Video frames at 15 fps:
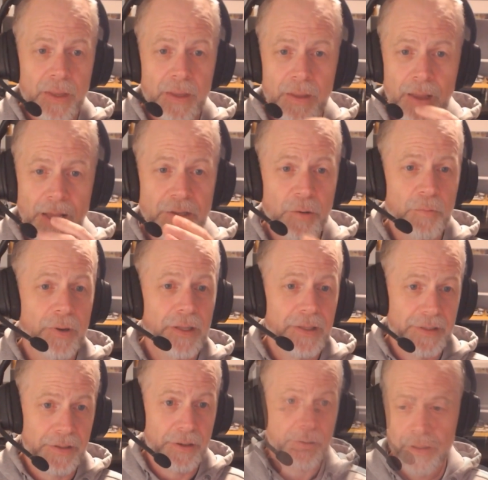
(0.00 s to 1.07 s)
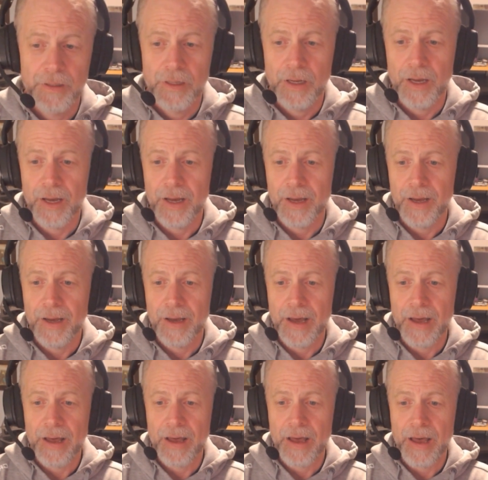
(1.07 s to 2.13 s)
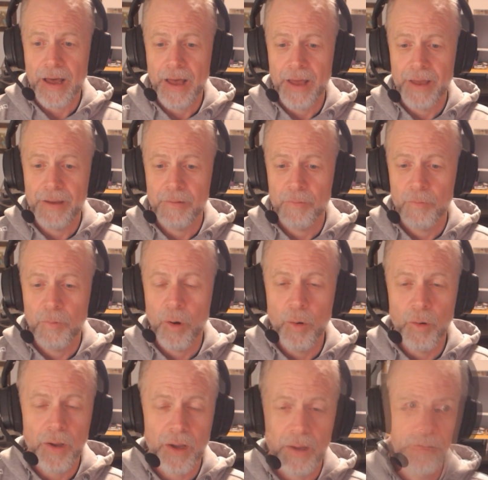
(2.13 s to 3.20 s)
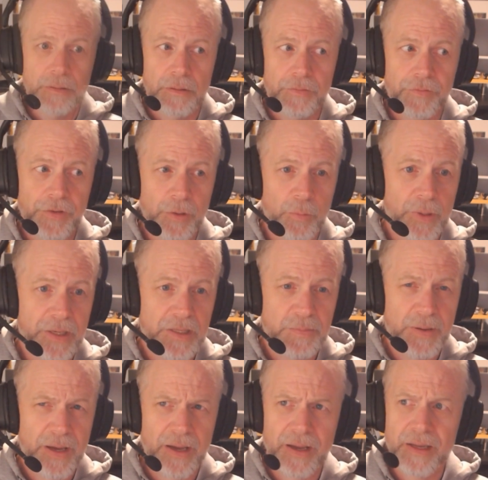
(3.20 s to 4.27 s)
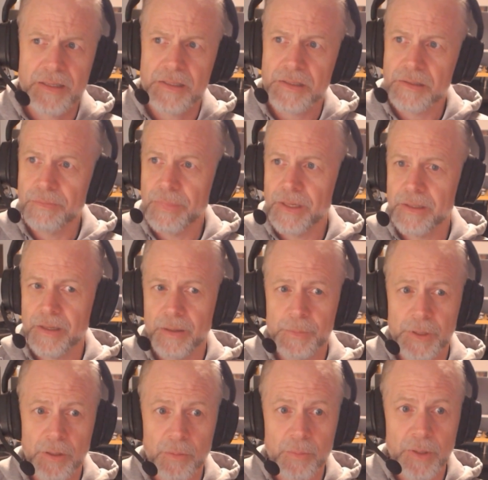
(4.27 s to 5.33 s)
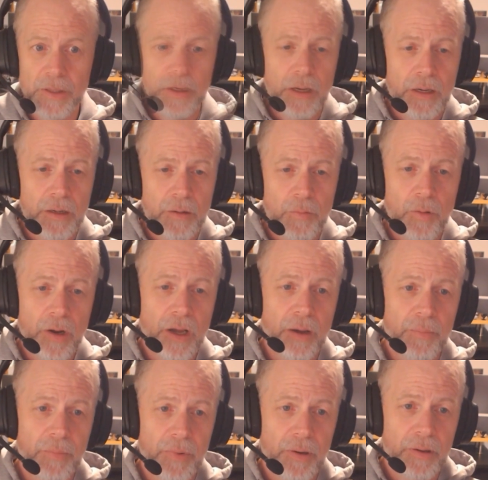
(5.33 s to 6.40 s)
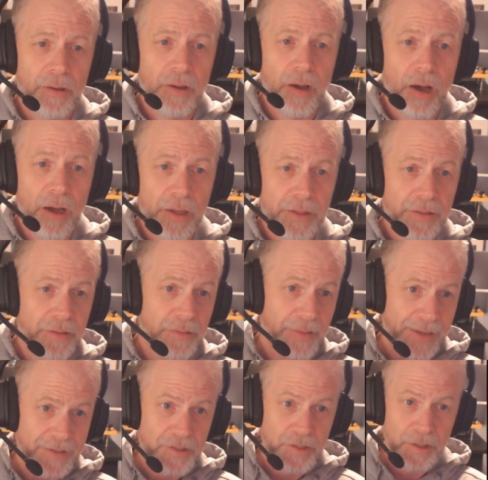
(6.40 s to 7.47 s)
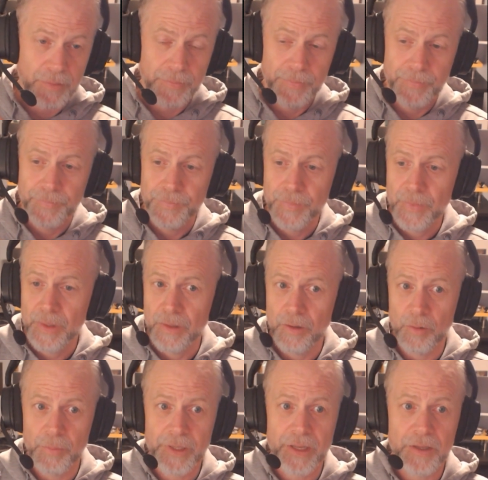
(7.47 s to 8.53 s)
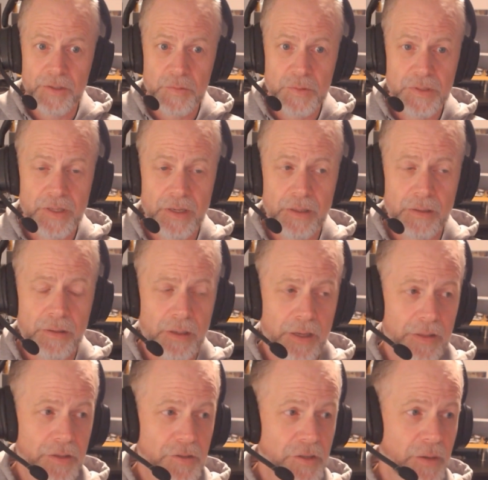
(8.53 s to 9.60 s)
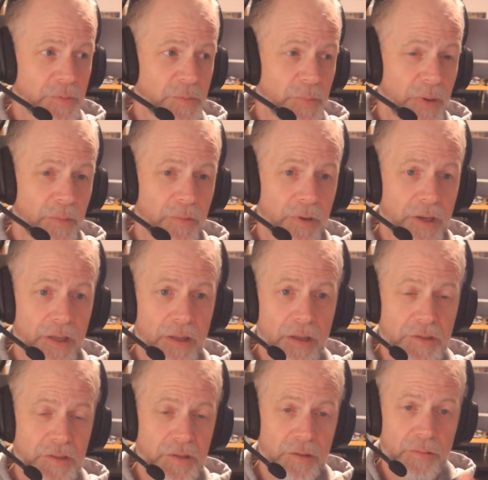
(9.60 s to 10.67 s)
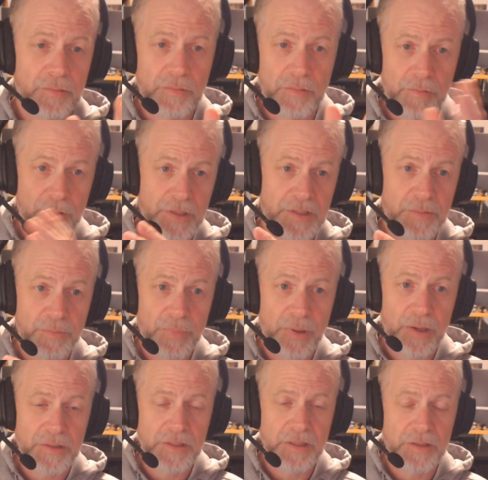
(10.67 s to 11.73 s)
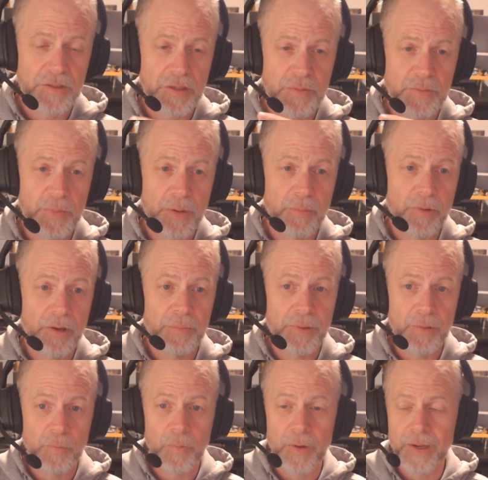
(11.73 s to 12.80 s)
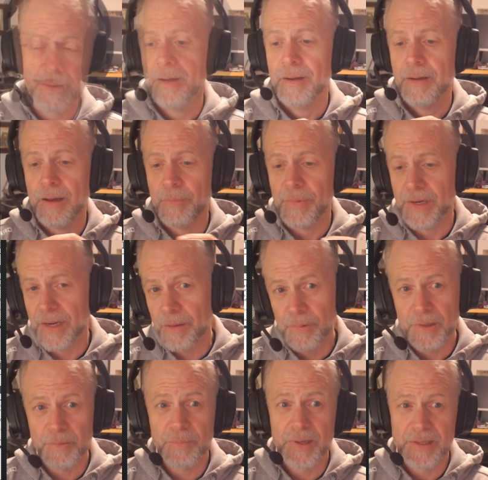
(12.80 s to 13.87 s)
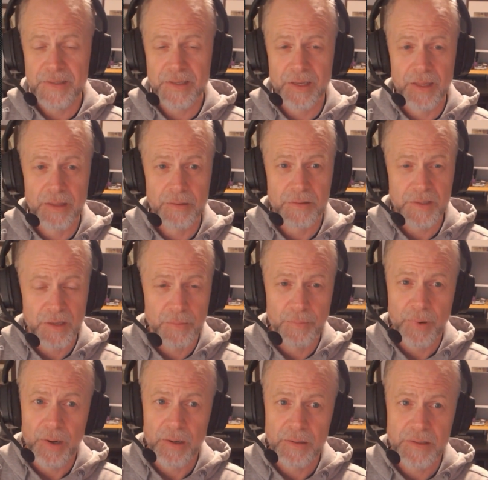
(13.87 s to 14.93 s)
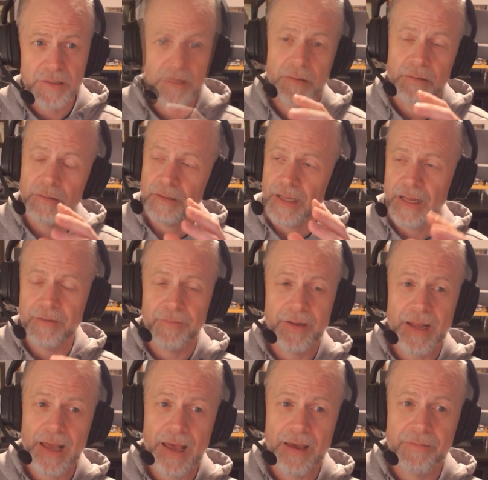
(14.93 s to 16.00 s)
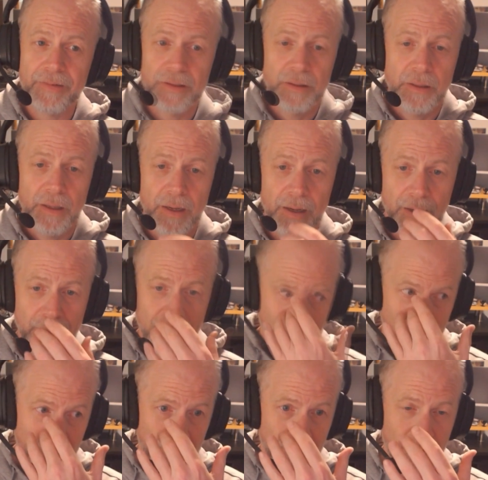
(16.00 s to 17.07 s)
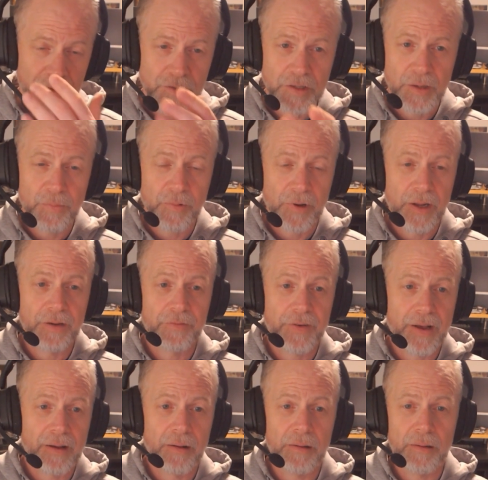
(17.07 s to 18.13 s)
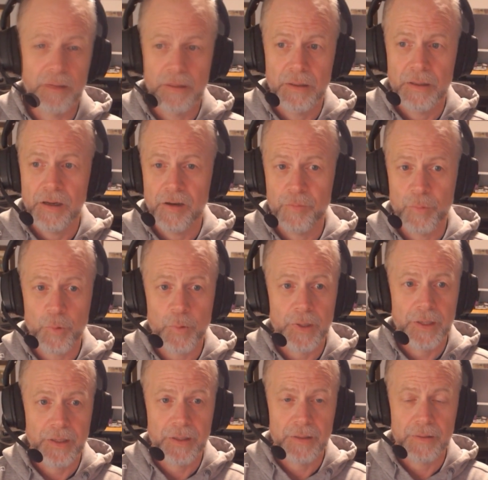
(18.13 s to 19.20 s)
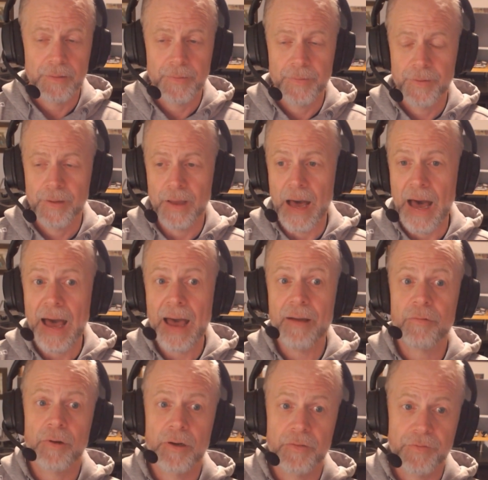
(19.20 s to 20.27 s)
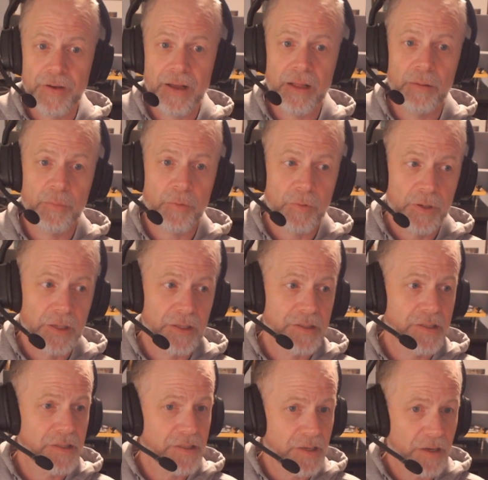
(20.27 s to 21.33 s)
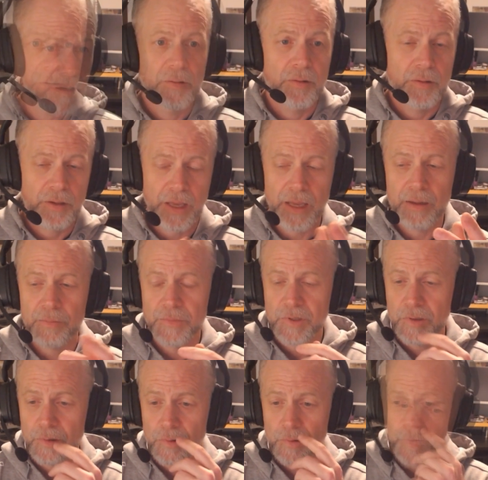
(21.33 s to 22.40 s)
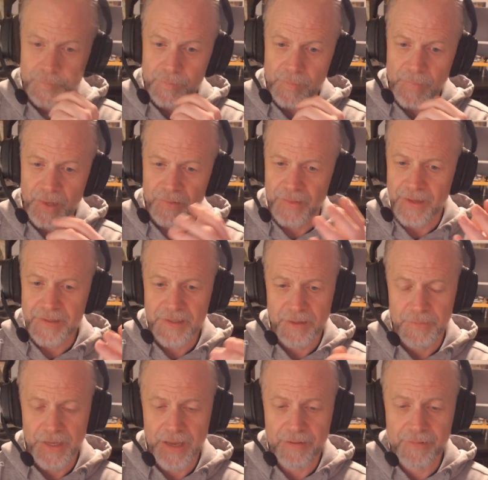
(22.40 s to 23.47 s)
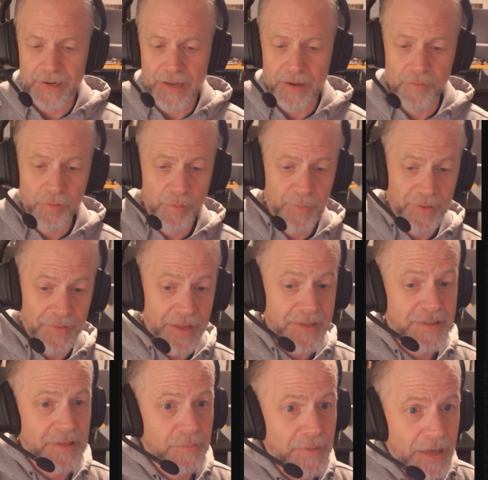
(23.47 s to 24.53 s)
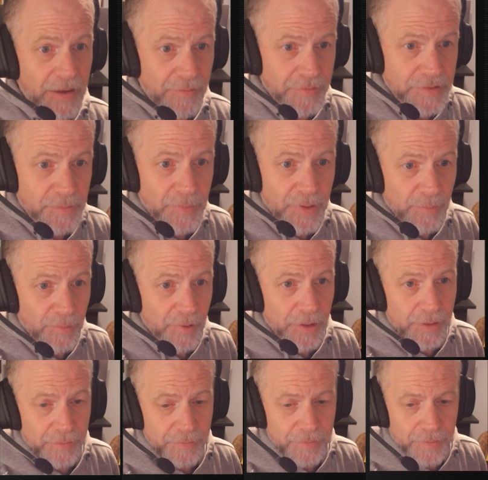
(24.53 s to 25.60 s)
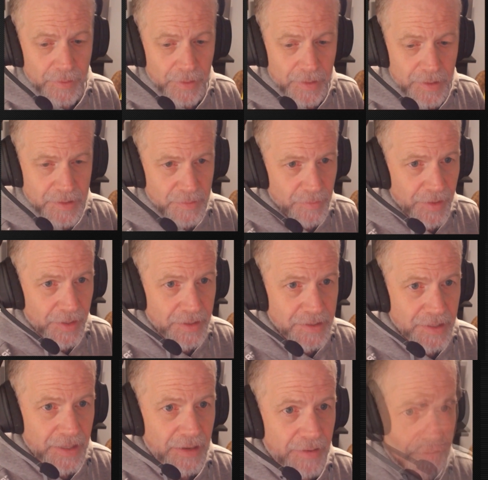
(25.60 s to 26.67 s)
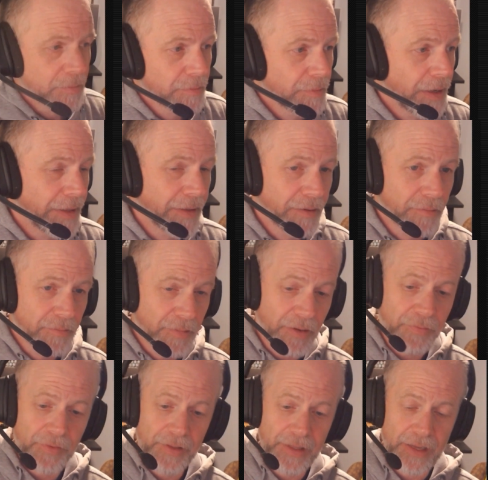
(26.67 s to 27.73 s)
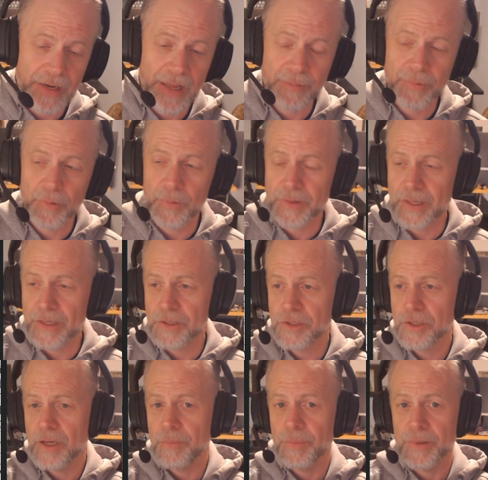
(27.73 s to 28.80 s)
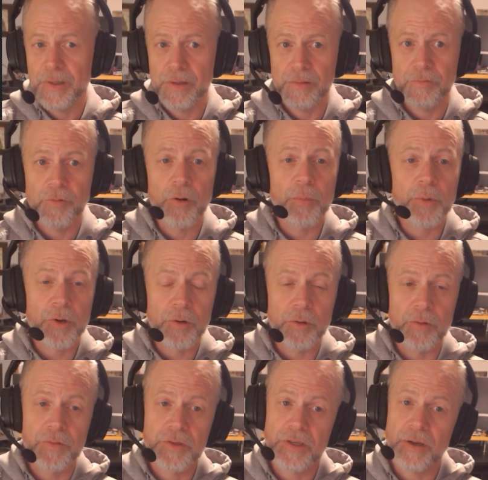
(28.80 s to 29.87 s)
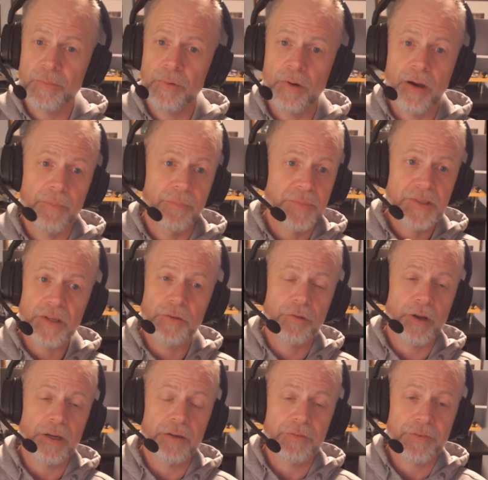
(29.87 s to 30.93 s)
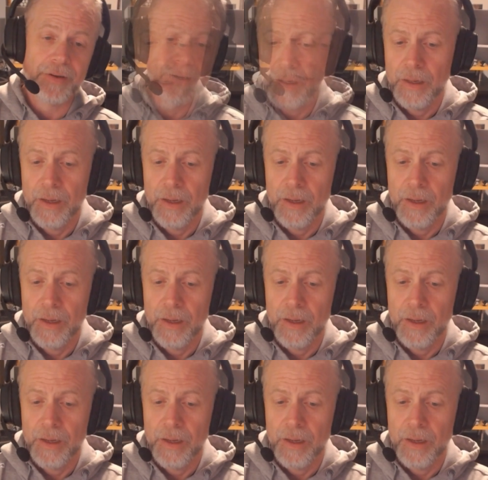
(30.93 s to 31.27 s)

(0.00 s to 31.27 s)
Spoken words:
I don't really know. I woke up a few weeks back. I guess it's been damn near a month. Woke up on that ship. Nobody else was there, and the ship's memory had also, the recent parts of the ship's memory had been wiped. I've been able to piece together some parts. A lot of it I haven't. This ship ran afoul of Meridian. I've run afoul of Meridian since I came to. They seem to have it out for me. They seem to have some memory of some things that and they're definitely not happy with that ship and the former crew of the ship, who I'm still trying to find.